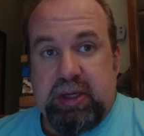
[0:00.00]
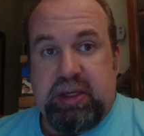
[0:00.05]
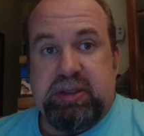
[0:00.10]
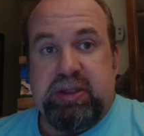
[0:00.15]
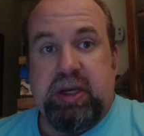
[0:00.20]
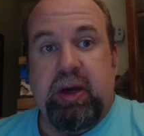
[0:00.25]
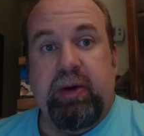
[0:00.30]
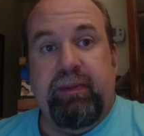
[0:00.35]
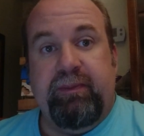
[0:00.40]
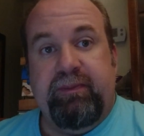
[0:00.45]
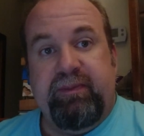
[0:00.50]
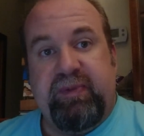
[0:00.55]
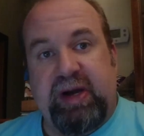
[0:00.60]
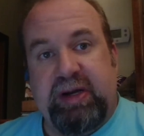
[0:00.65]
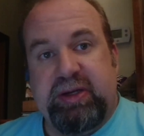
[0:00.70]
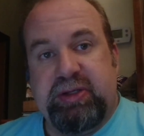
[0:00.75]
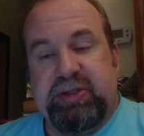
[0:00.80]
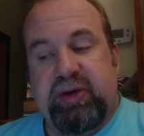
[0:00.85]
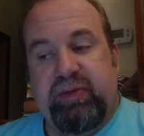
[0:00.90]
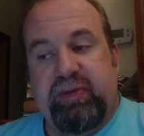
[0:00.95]
So
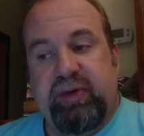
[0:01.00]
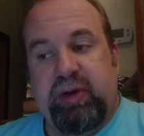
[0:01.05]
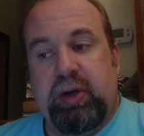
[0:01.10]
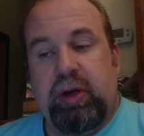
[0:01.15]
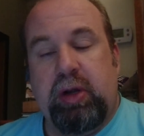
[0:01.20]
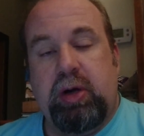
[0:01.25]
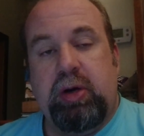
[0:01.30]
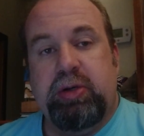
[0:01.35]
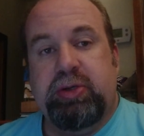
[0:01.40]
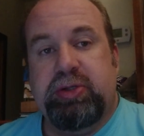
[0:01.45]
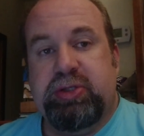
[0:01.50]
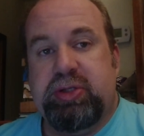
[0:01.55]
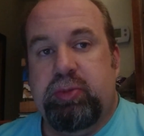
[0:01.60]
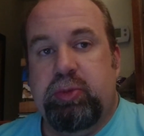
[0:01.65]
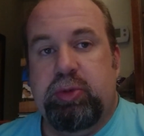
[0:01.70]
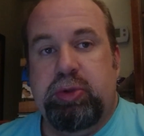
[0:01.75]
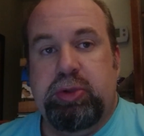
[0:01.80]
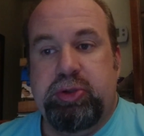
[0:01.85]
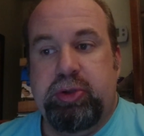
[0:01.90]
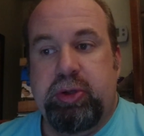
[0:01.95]
find yourself a good lawyer,
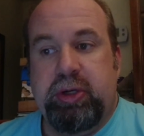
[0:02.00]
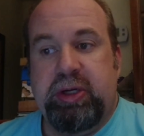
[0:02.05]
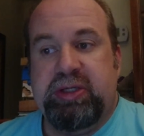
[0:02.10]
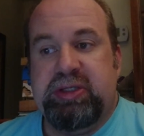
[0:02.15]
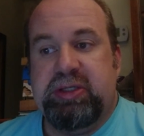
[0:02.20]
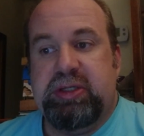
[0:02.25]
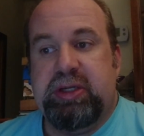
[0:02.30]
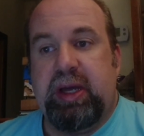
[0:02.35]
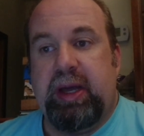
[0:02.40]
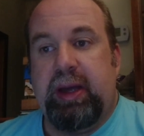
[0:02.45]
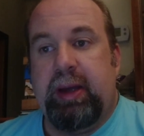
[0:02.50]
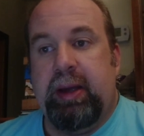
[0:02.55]
someone you trust.